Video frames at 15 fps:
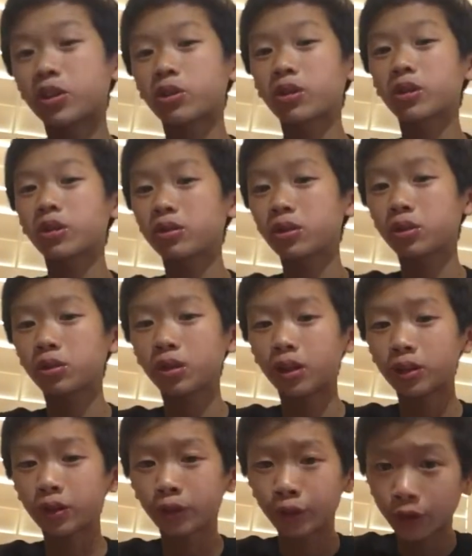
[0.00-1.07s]
so I don't, do not
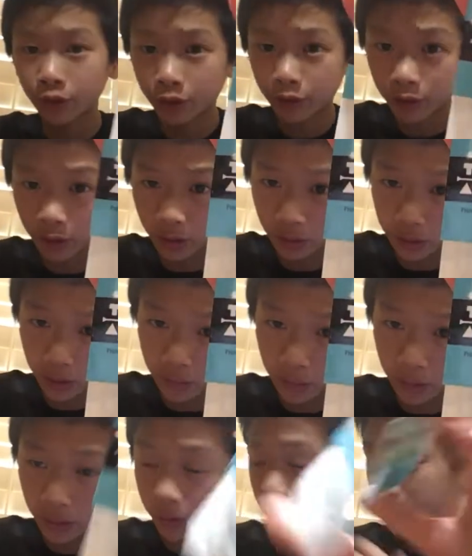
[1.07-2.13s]
know the colors of
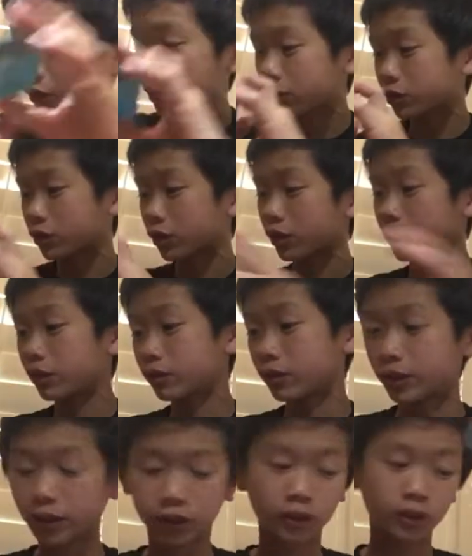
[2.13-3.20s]
all these, so sorry if
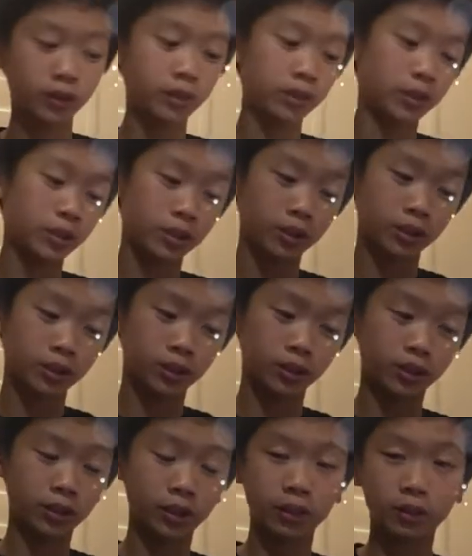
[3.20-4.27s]
I cannot
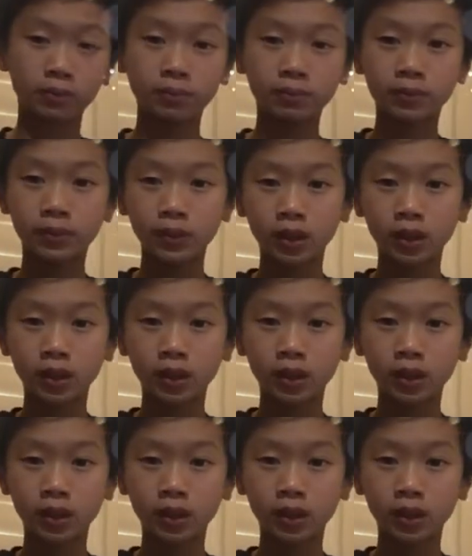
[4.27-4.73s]
say them.